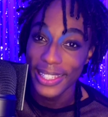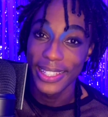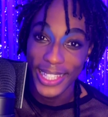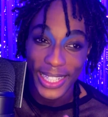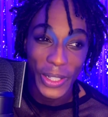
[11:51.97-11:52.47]

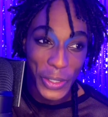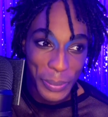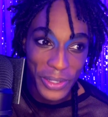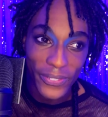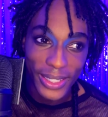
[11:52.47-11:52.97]
get a little
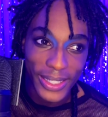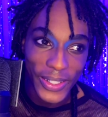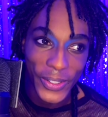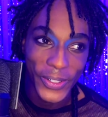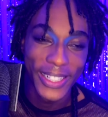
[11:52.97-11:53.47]
bit of
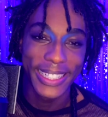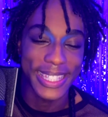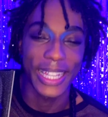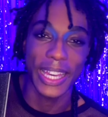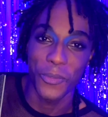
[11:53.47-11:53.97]
video because
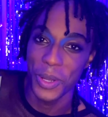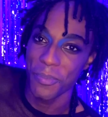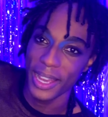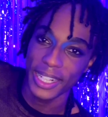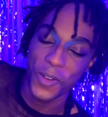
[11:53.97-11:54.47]
like I went
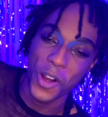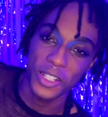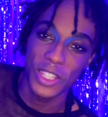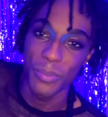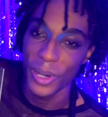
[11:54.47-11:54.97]
back, I walked
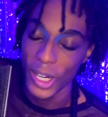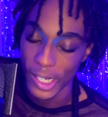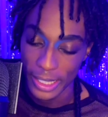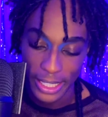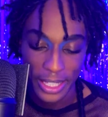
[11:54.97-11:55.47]
to the bar
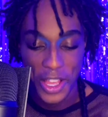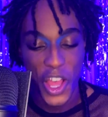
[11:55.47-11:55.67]
and like